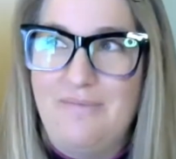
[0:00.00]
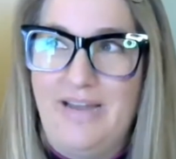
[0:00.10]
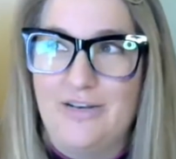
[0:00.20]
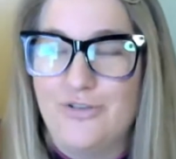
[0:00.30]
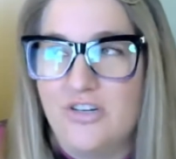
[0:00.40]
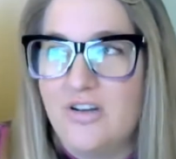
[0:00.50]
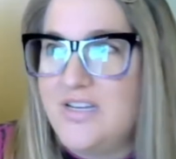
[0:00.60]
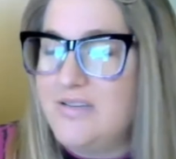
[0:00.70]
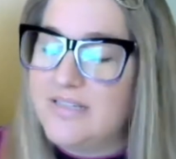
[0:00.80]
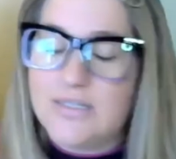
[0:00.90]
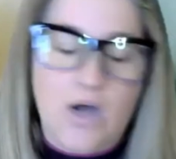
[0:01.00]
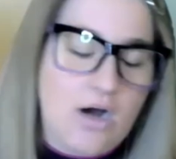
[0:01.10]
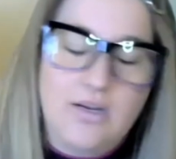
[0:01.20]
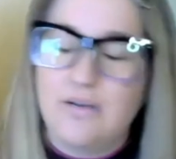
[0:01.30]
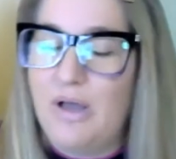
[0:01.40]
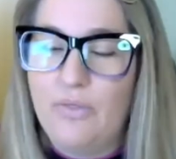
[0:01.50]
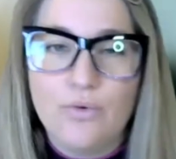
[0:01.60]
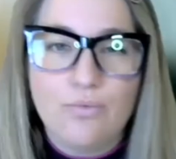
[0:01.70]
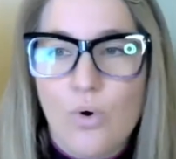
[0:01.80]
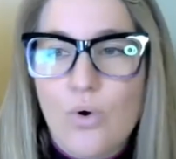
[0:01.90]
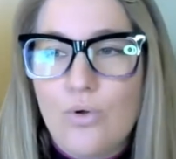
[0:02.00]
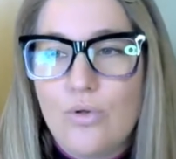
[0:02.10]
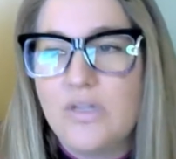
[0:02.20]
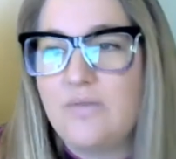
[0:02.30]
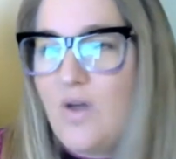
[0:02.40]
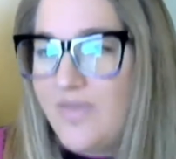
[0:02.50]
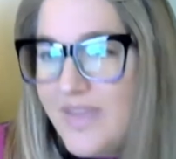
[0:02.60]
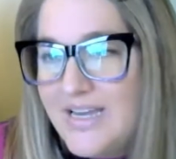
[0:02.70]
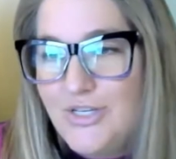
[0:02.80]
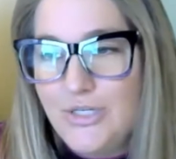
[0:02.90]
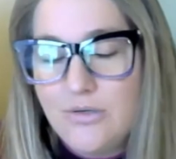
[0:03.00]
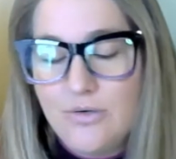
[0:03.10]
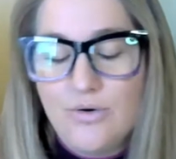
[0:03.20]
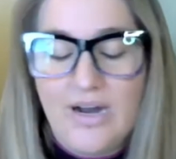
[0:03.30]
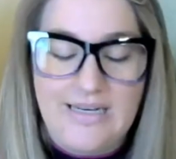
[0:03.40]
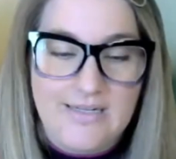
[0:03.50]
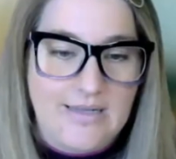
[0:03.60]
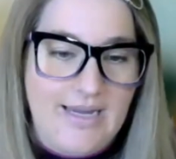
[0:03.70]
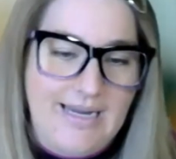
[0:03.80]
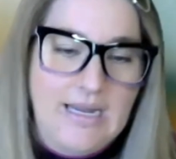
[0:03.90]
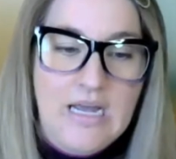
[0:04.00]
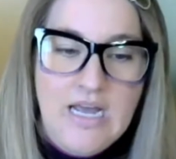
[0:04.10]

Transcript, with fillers: manager, and he was mm-hmm. talking about the role and what they do, and he's like,